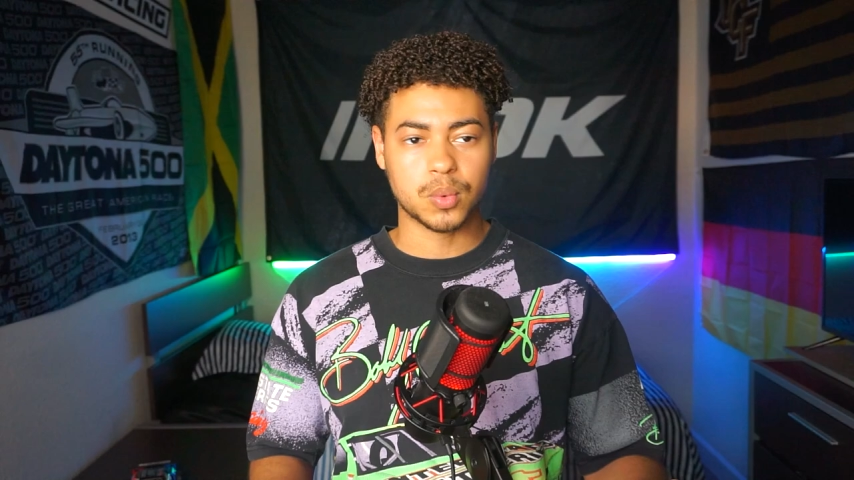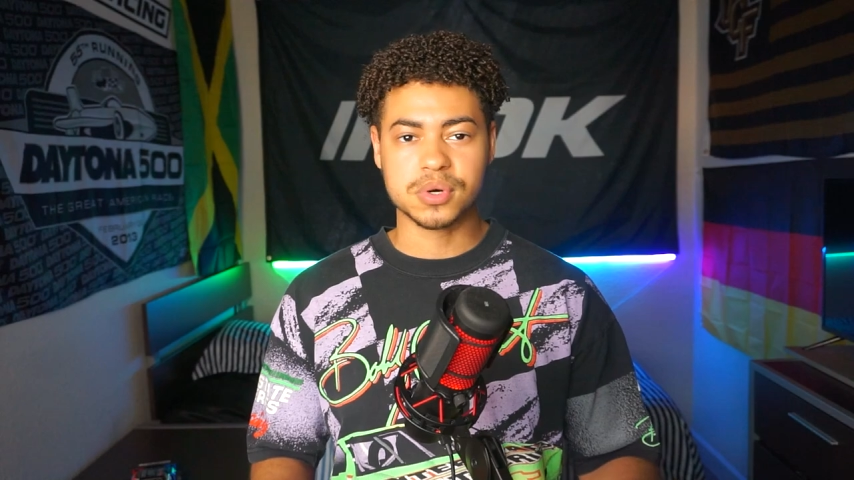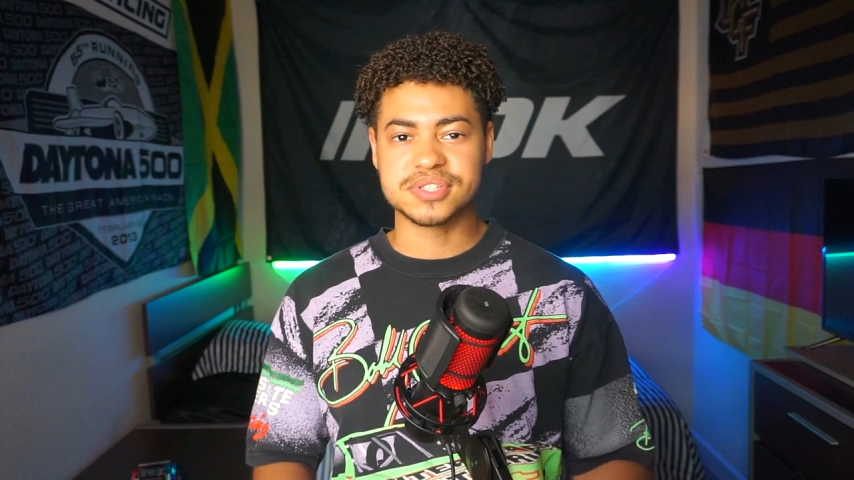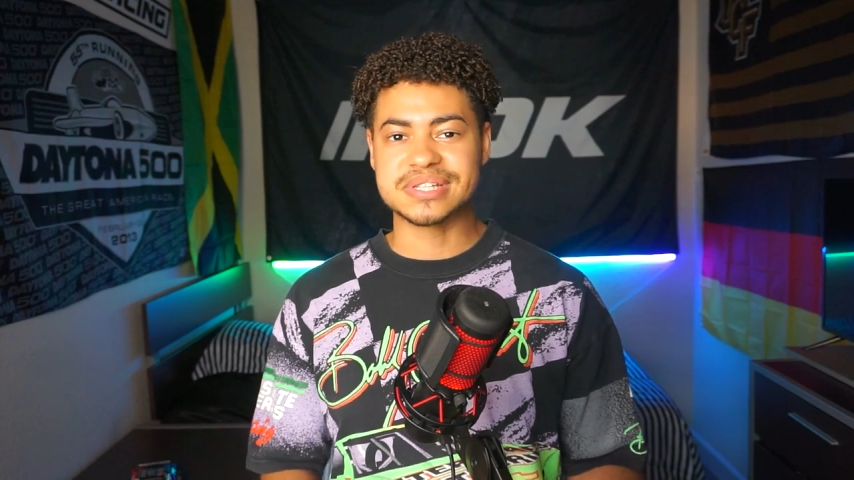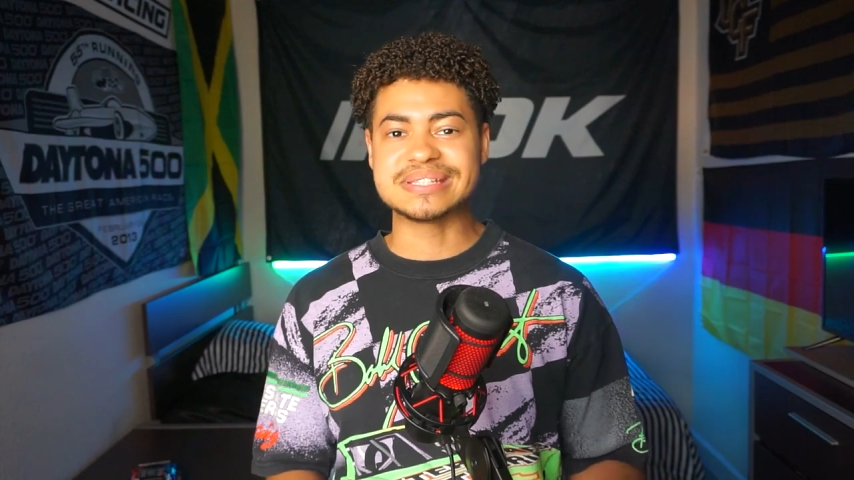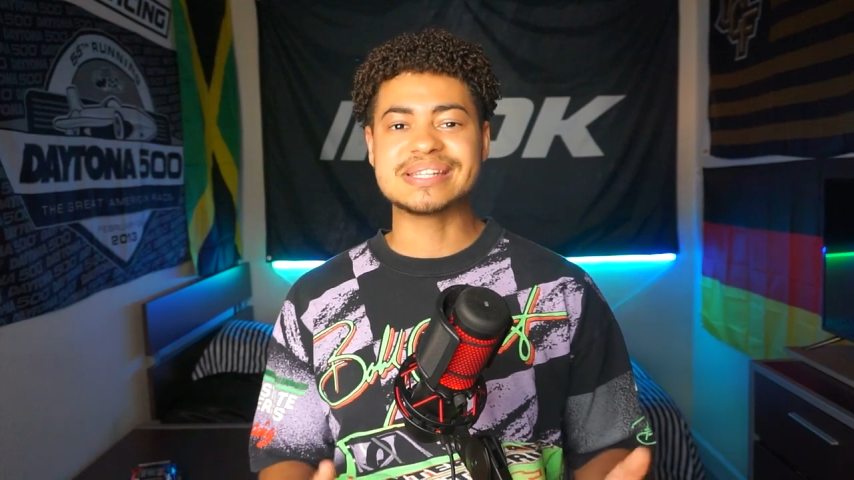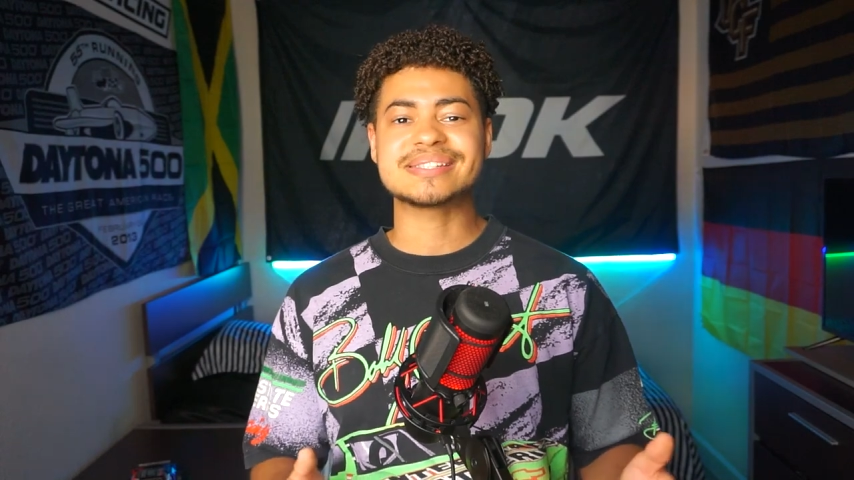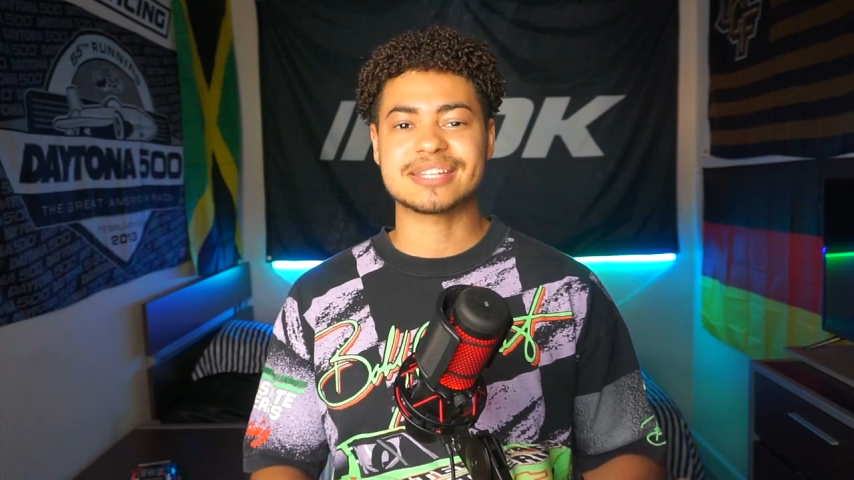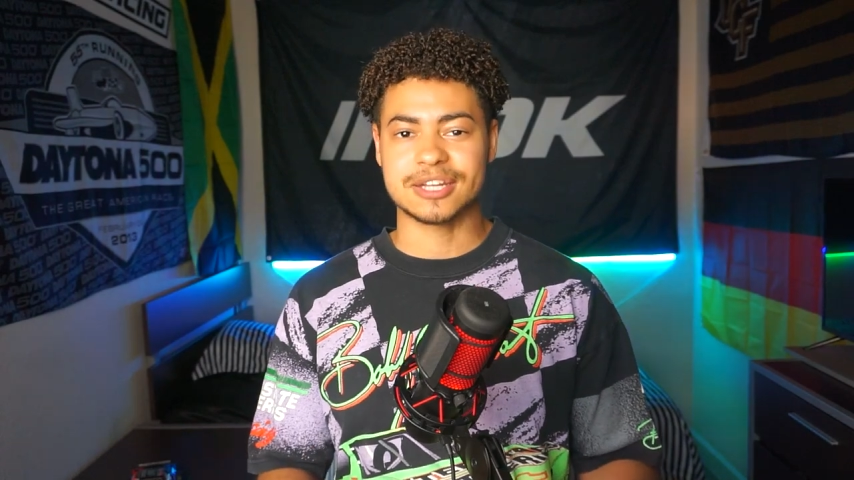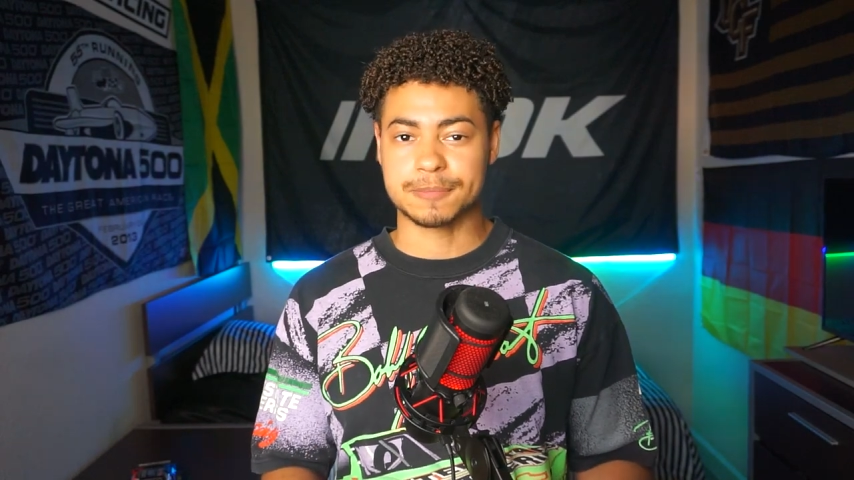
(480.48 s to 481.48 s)
words, the
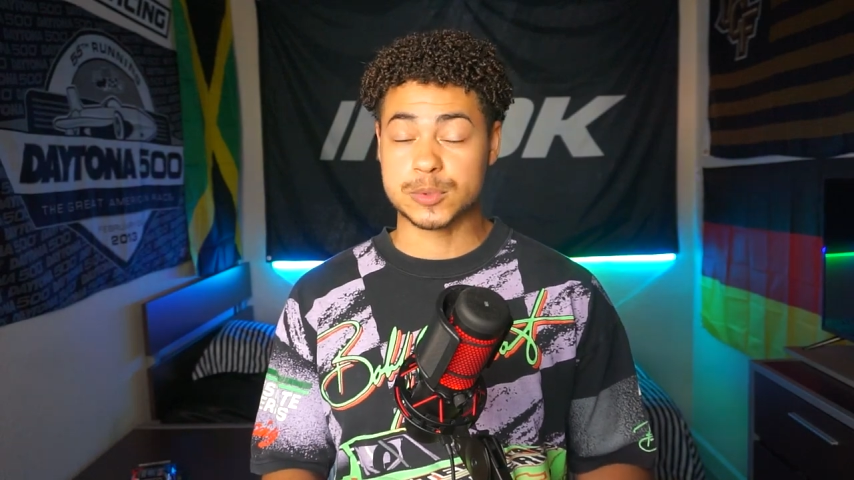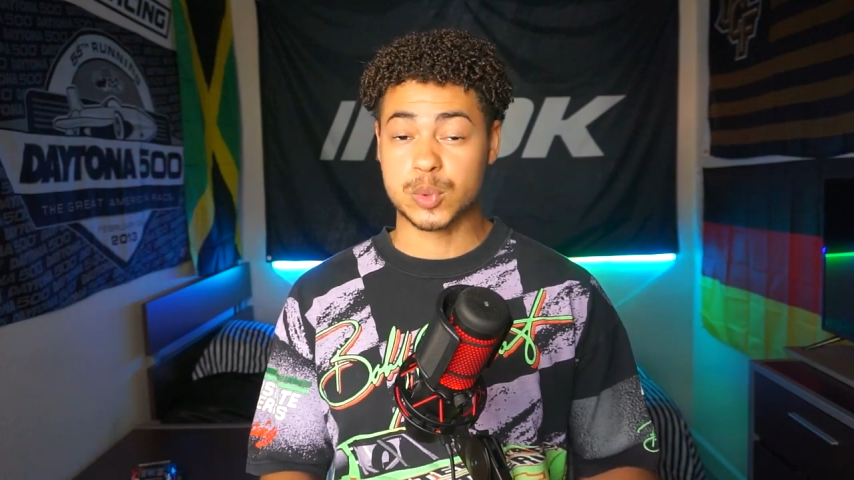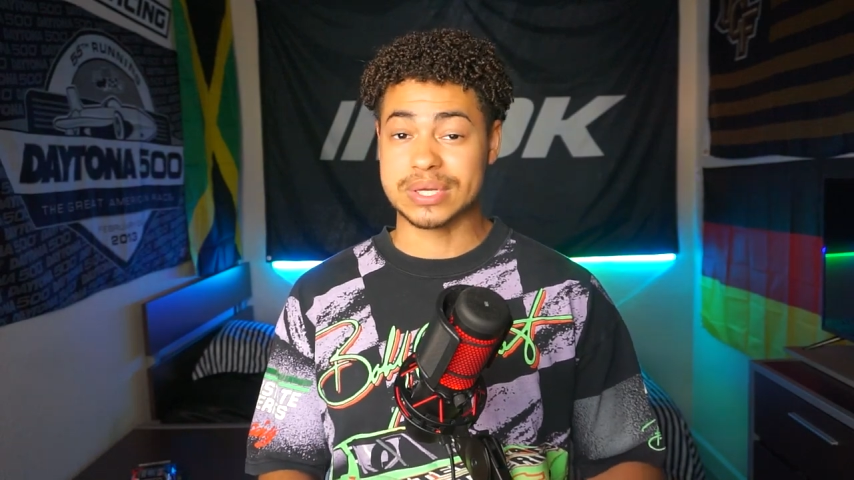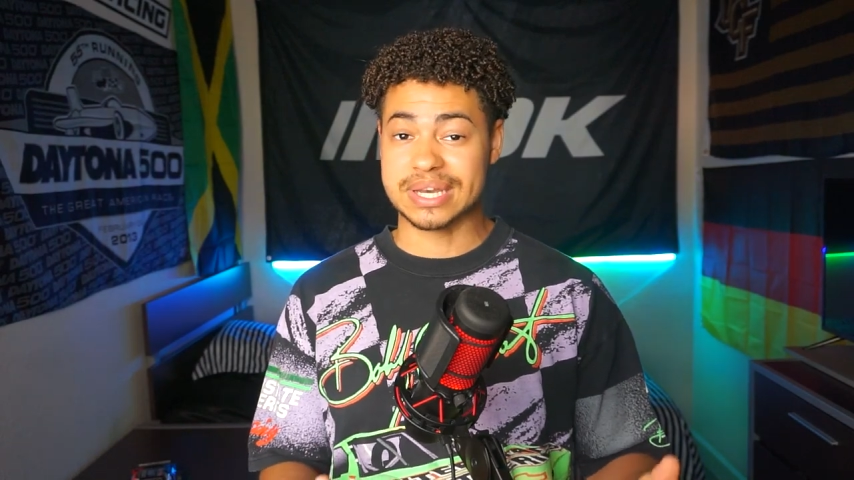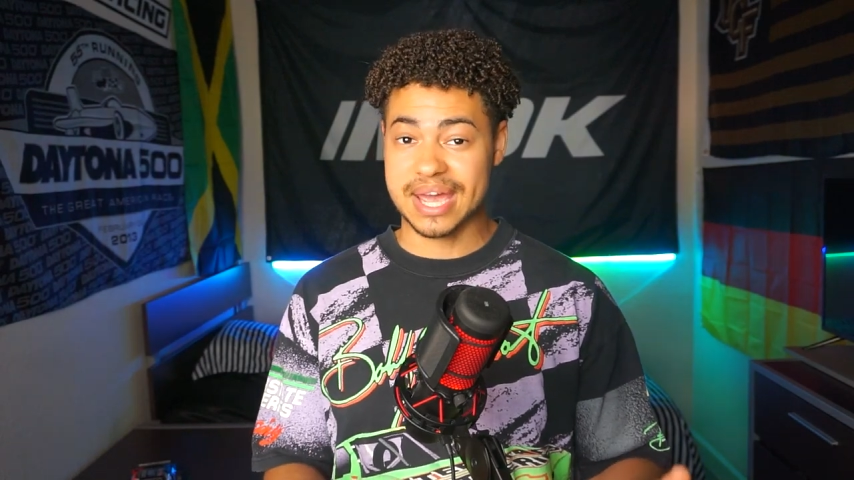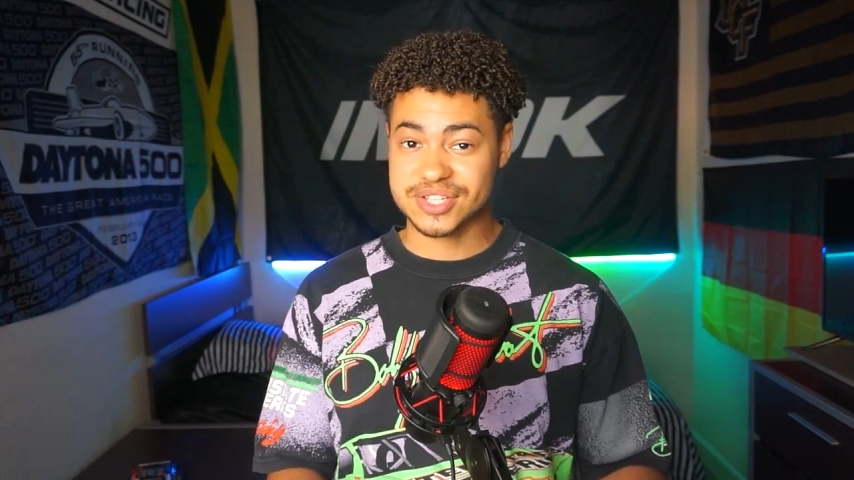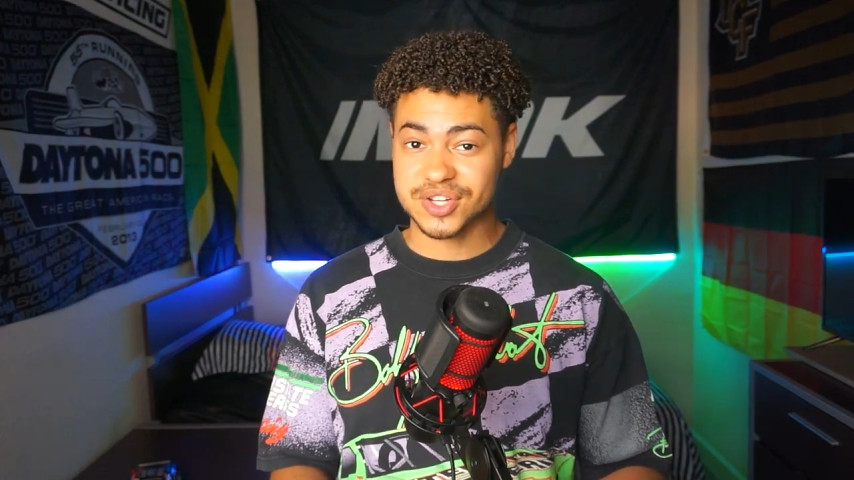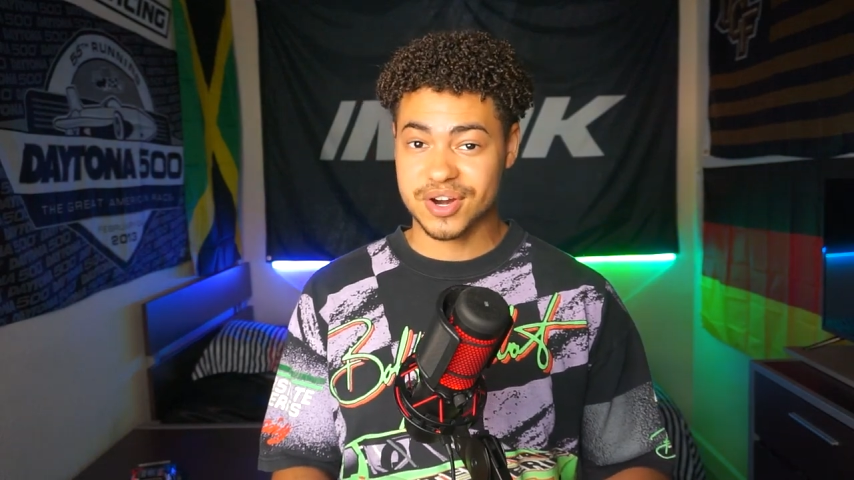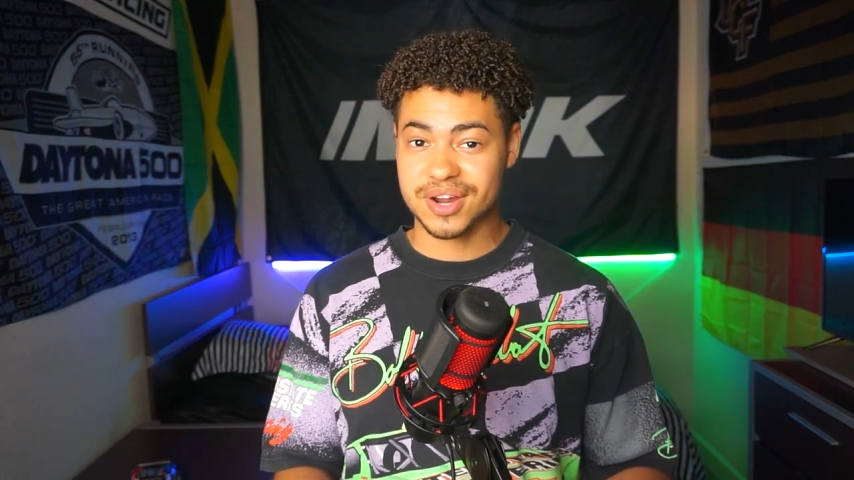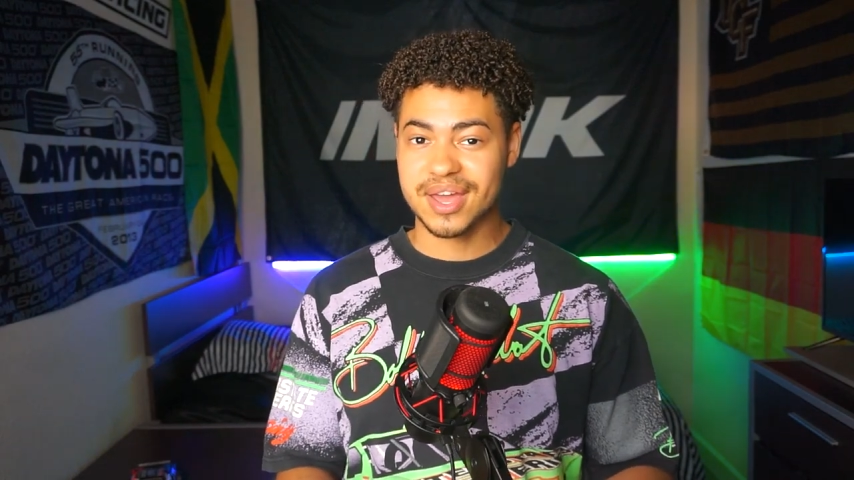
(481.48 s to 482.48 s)
disconnect between
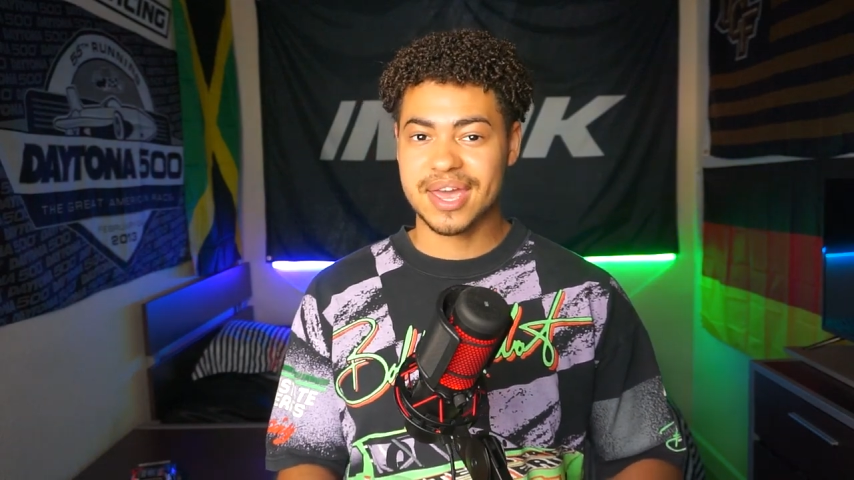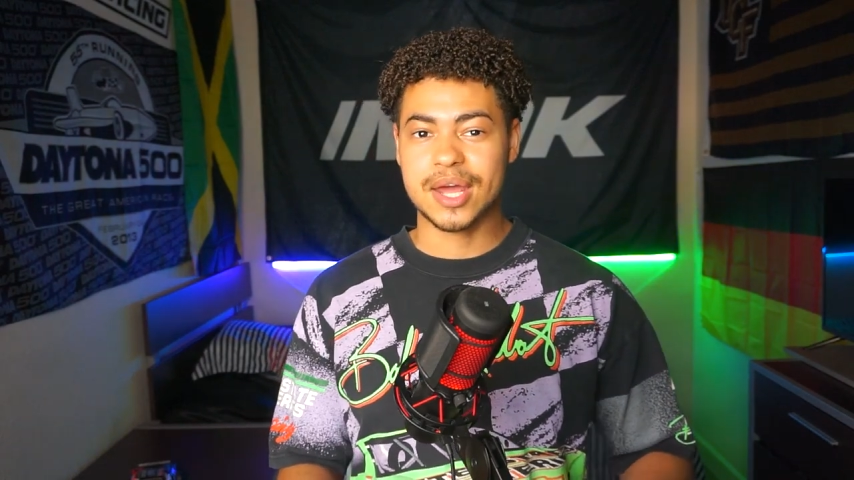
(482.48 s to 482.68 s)
NASCAR